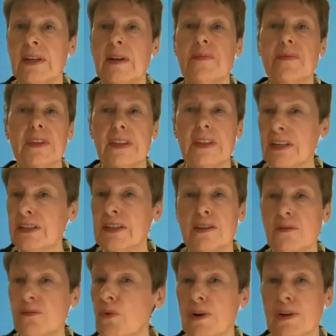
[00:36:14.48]
They
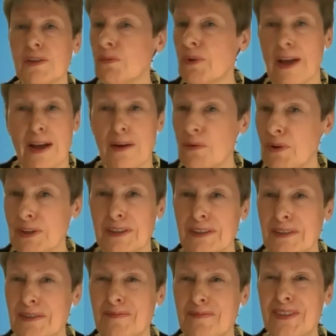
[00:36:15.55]
didn't want what I
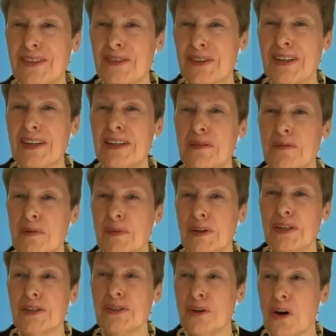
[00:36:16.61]
wanted. So clearly we
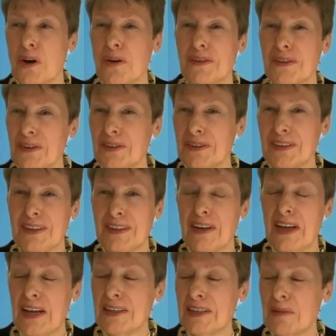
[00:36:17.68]
wanted to, you know,
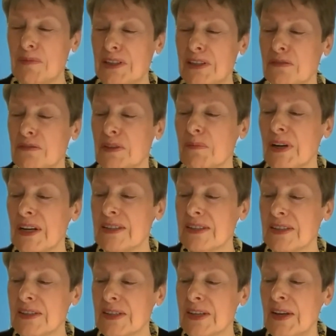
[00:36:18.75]
end up in different
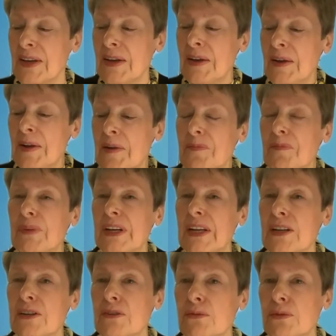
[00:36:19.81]
places. But
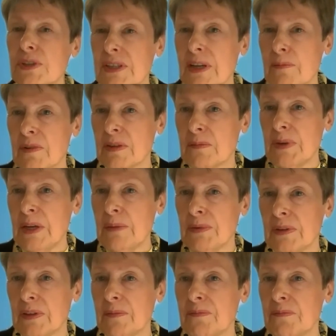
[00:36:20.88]
I knew some of the
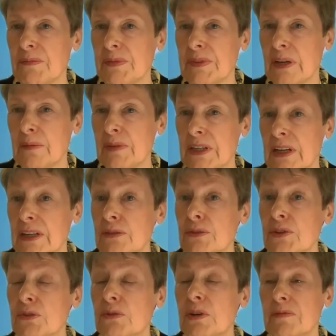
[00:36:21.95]
people. I mean, I knew
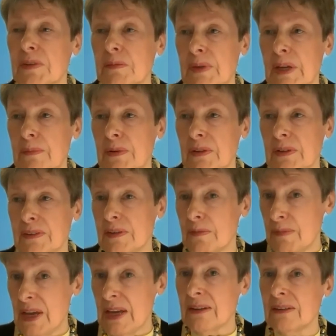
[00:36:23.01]
two of the people, the
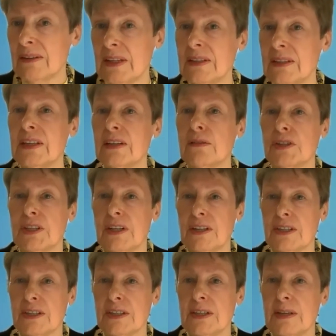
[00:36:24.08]
men in the
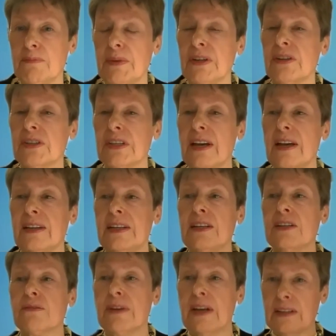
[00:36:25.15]
negotiation team, because I had
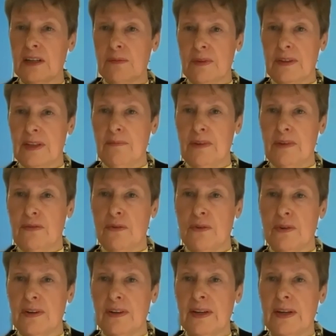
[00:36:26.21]
interacted with them before.